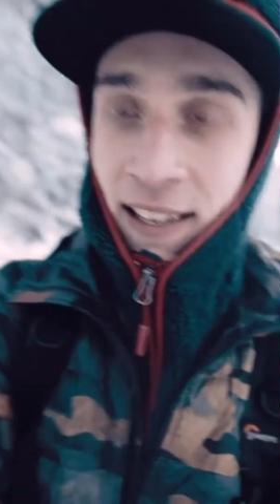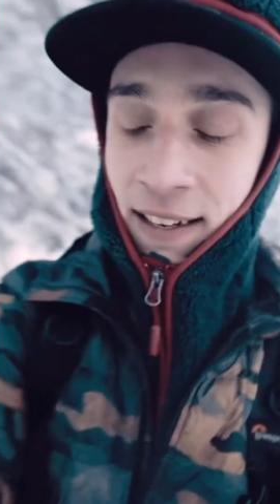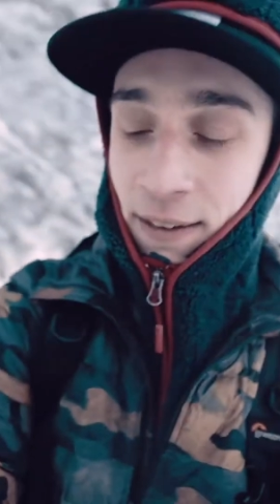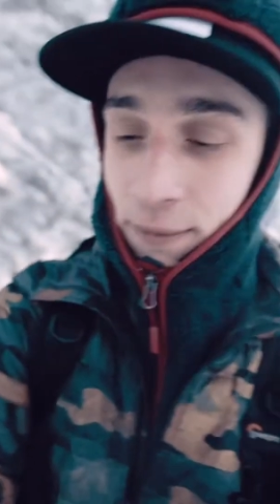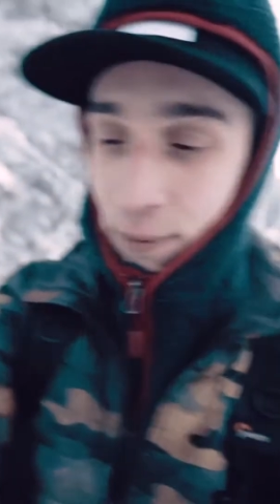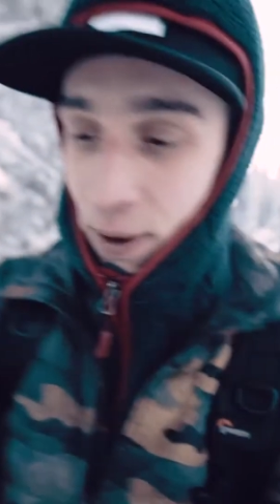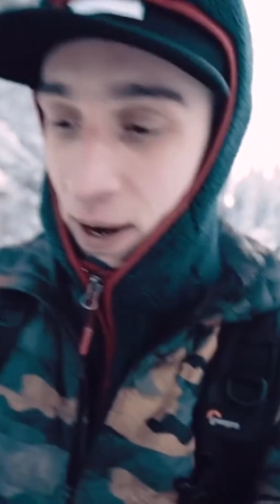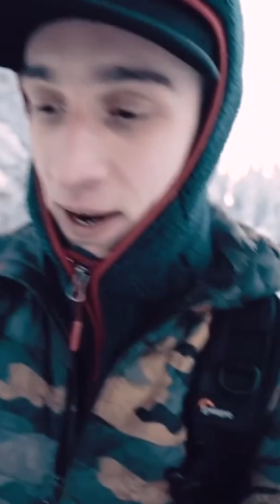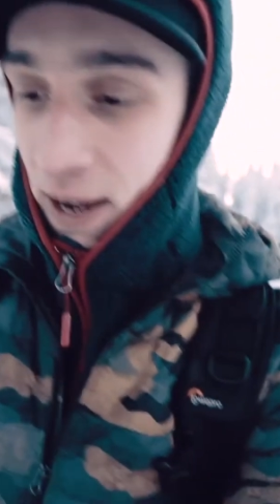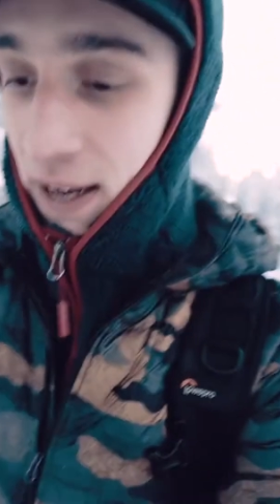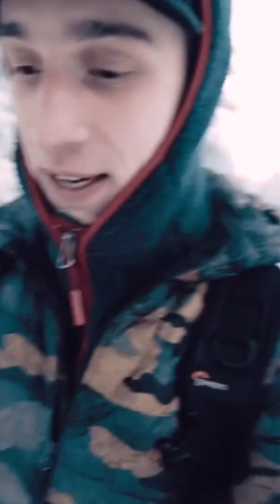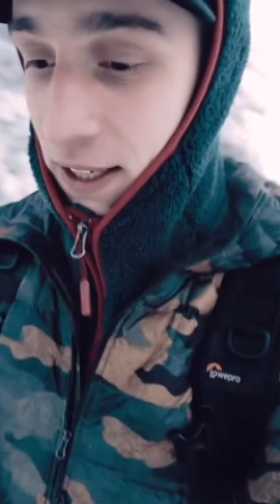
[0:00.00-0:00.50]
and
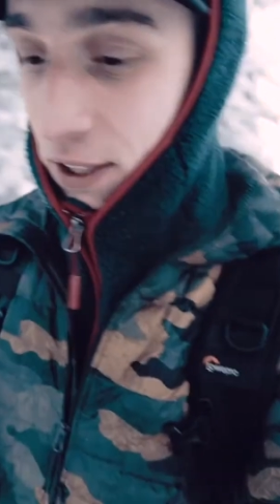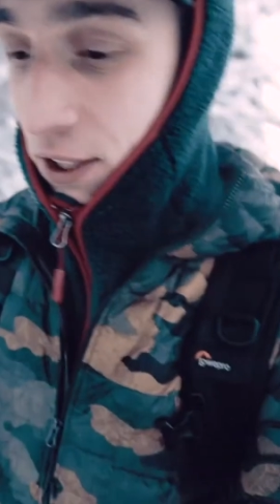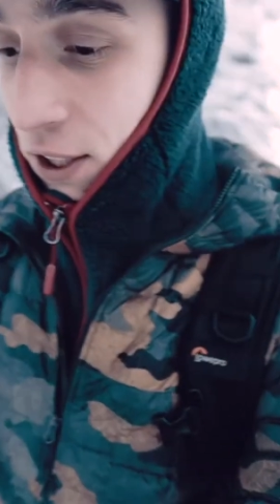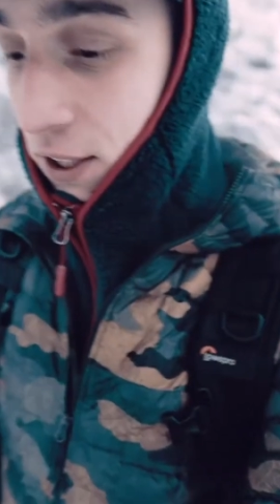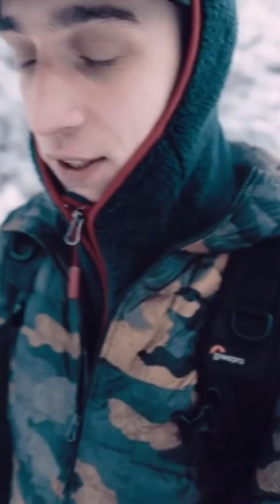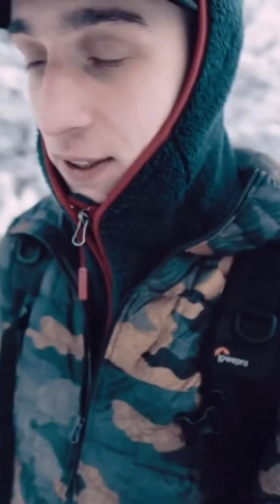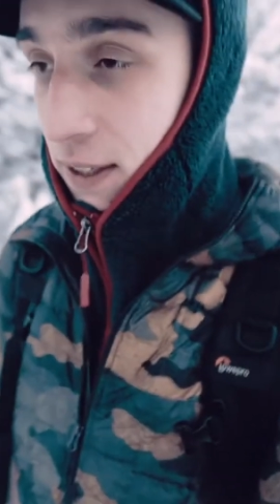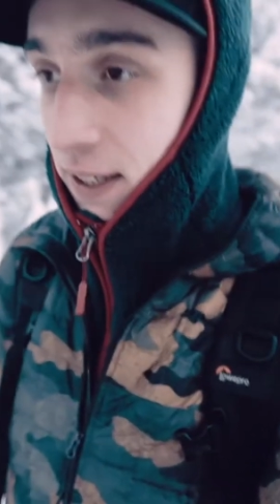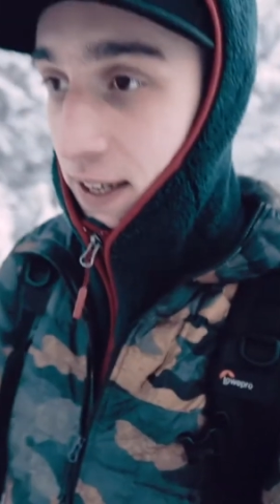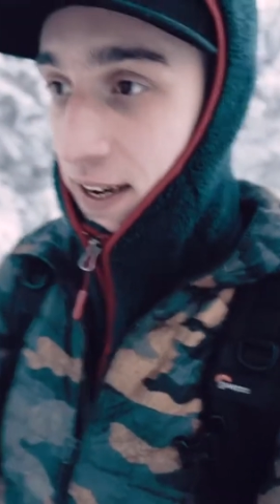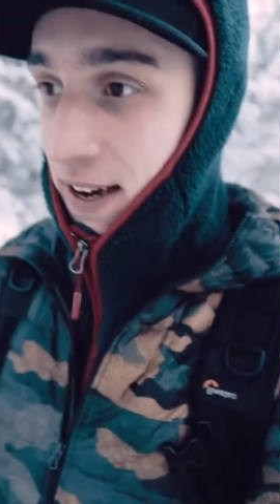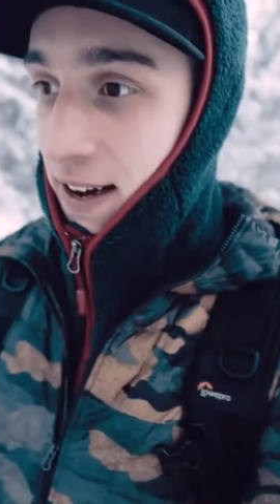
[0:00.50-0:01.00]
why you
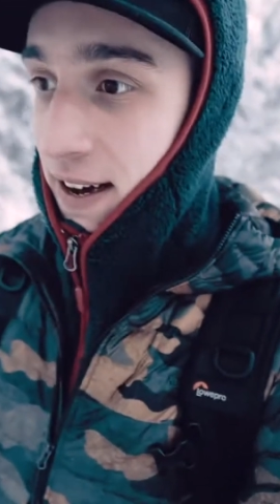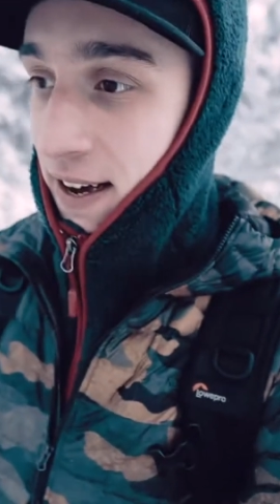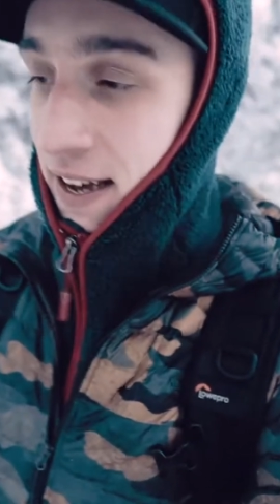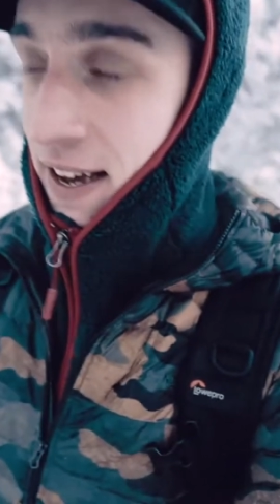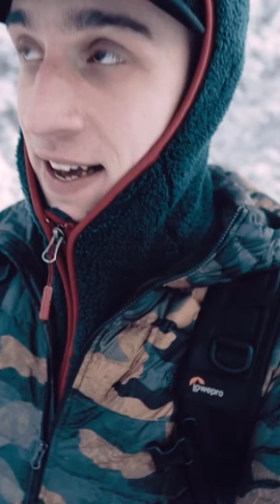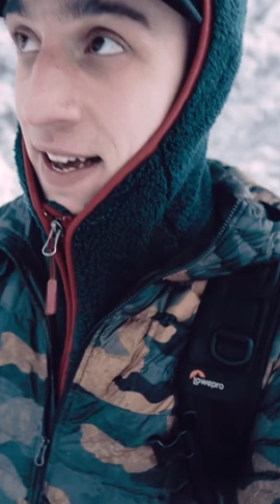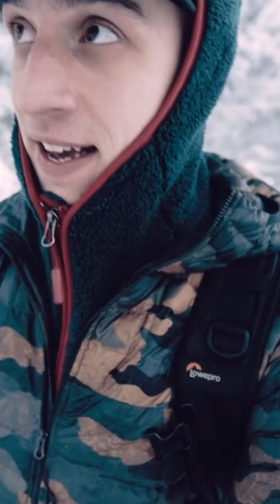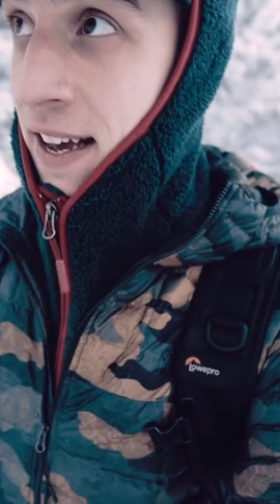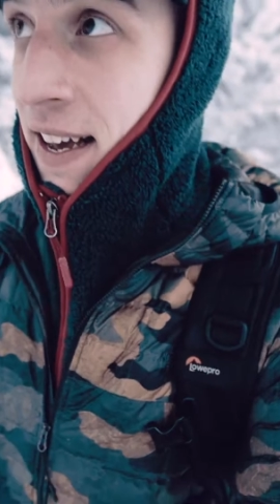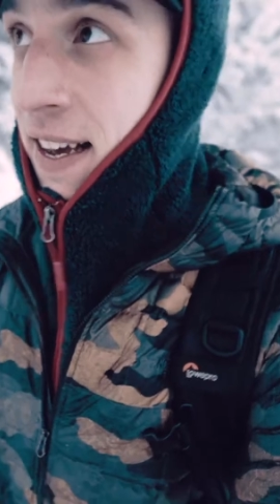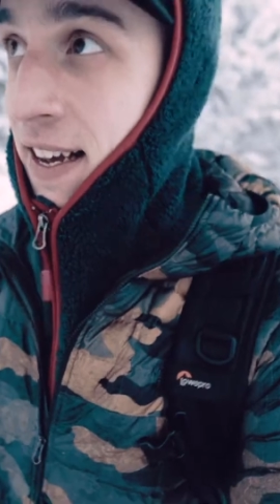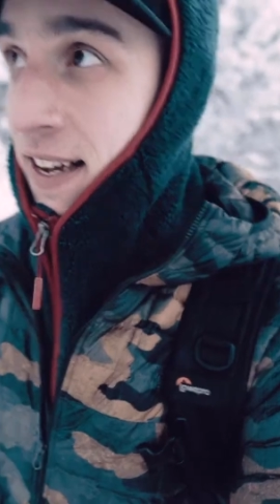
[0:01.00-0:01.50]
should
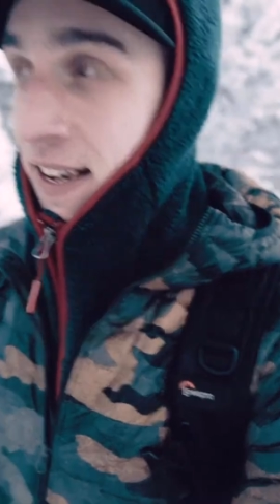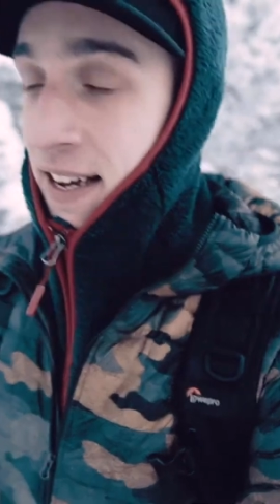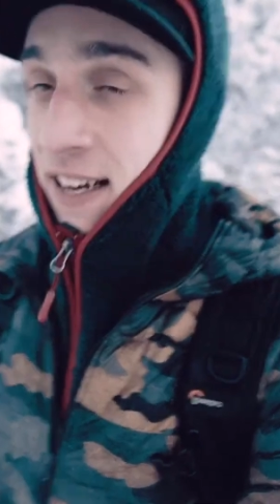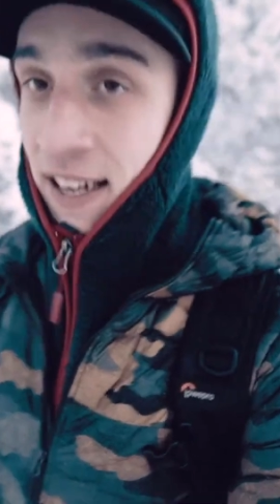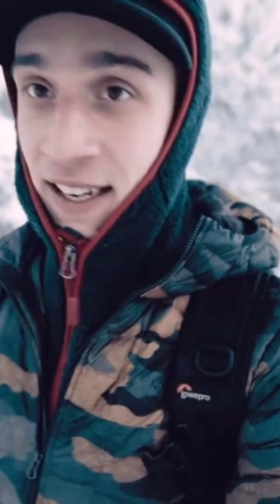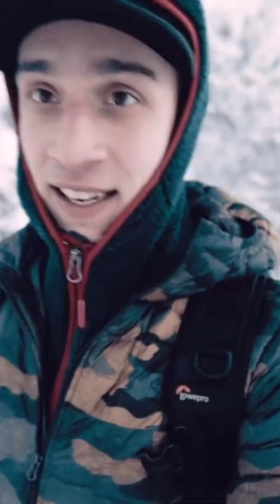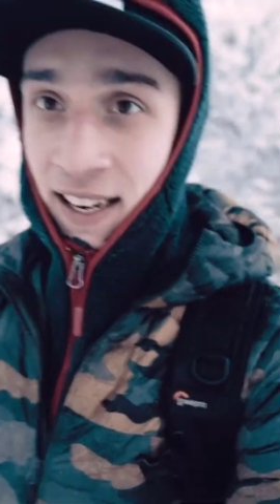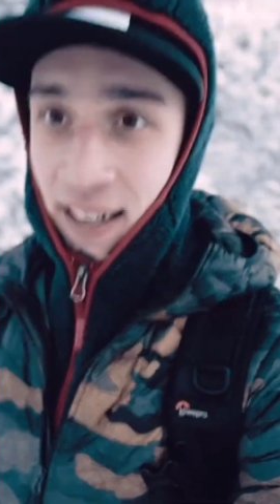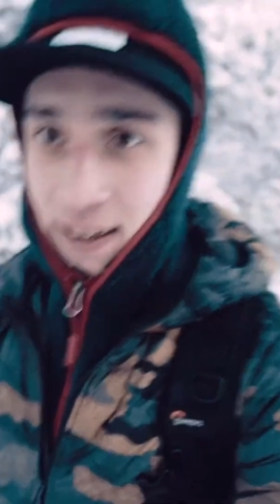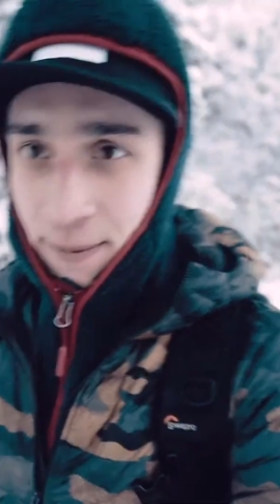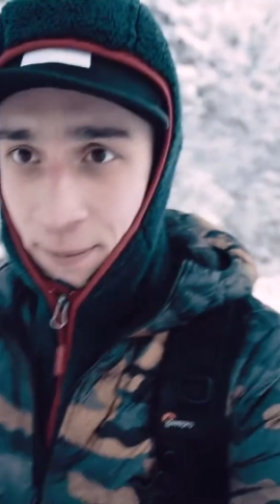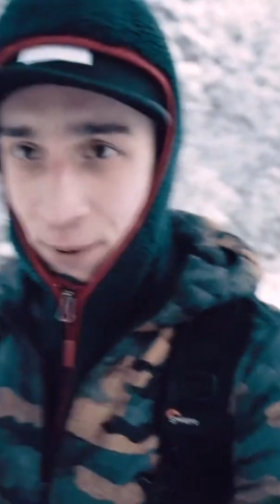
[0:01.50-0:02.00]

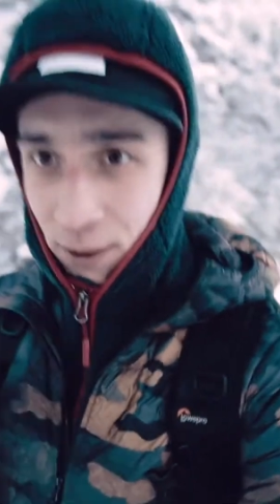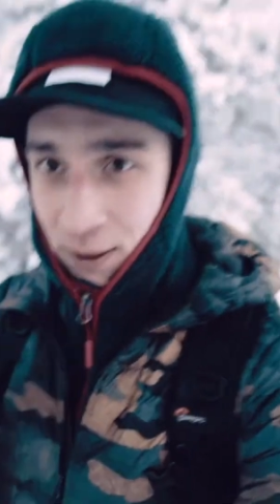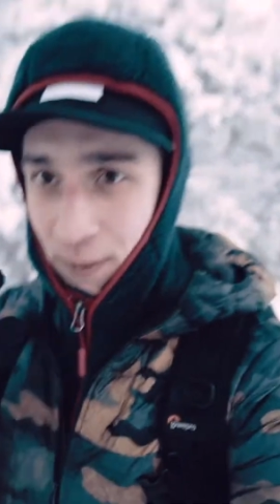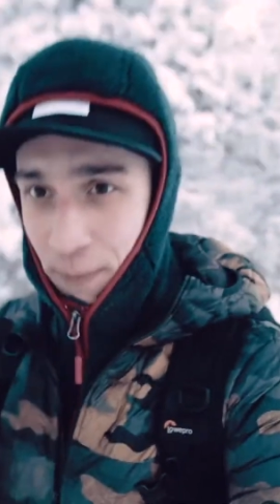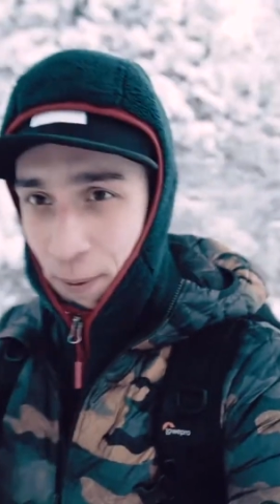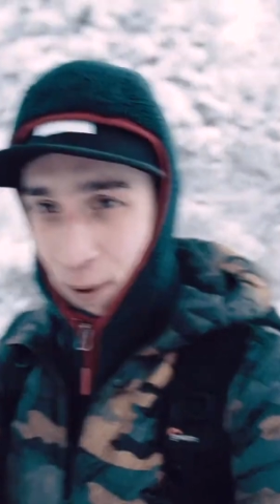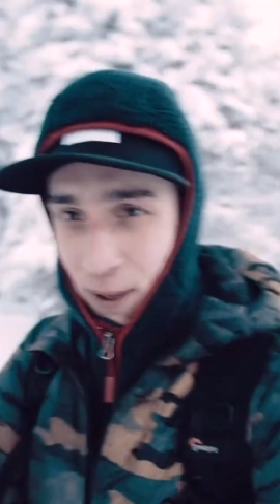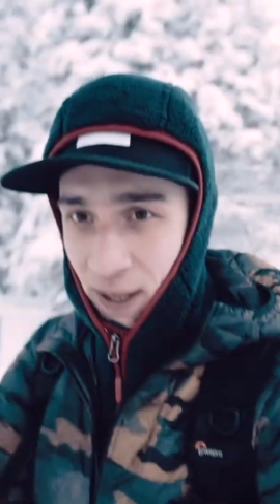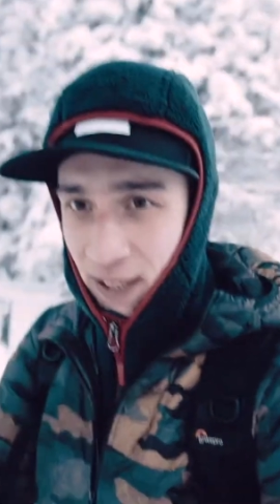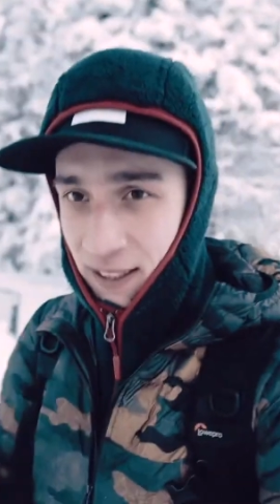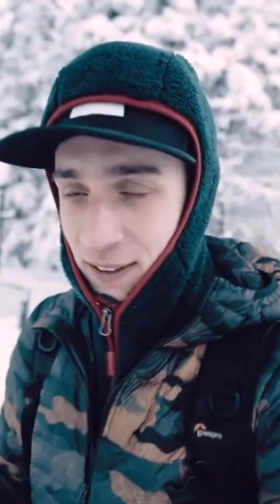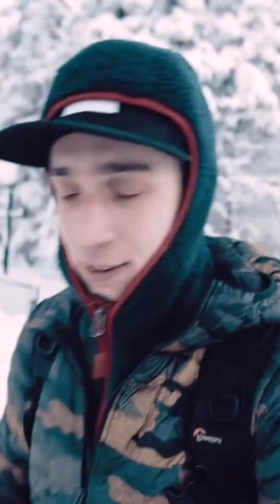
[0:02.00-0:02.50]
carry
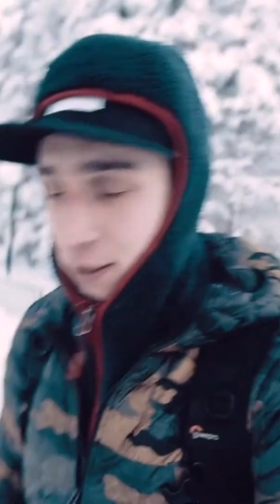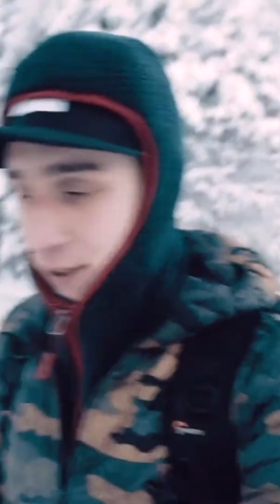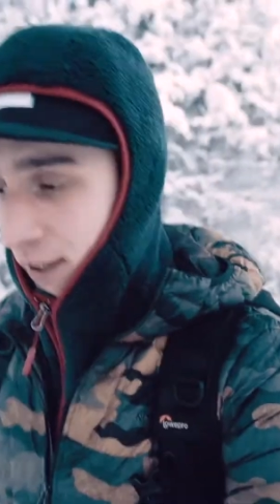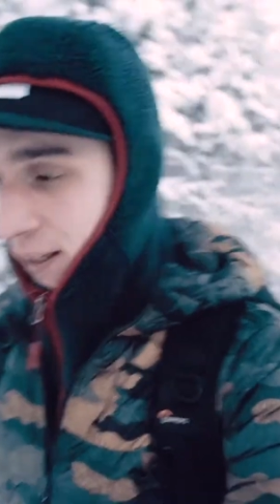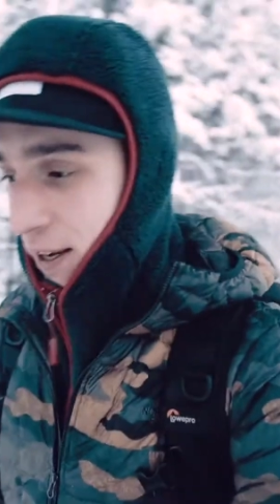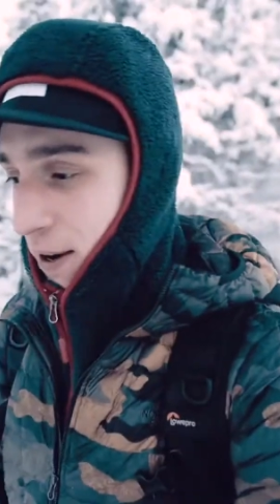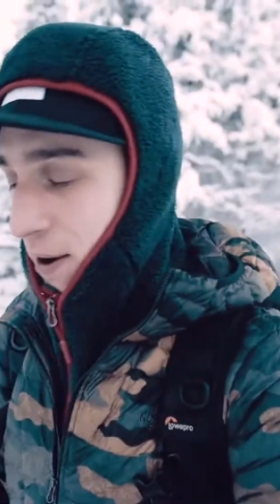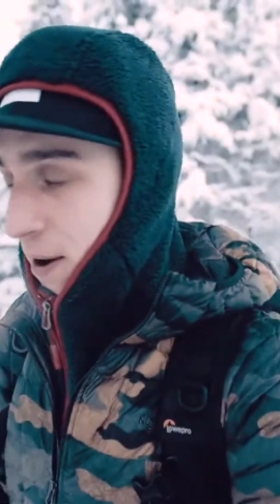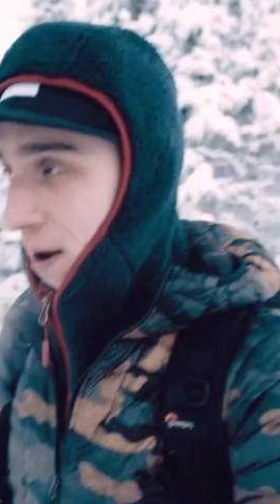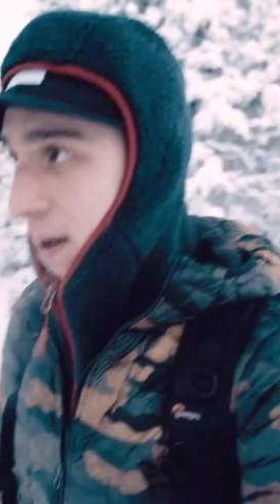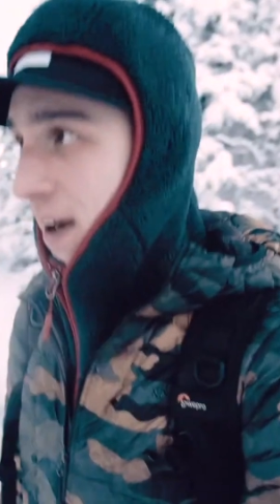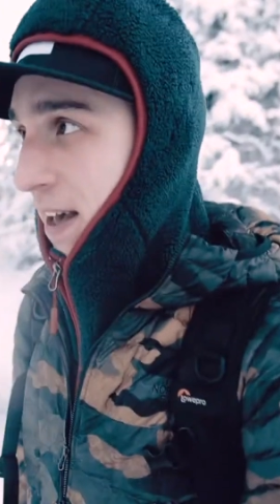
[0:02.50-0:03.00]
multiple lenses with you.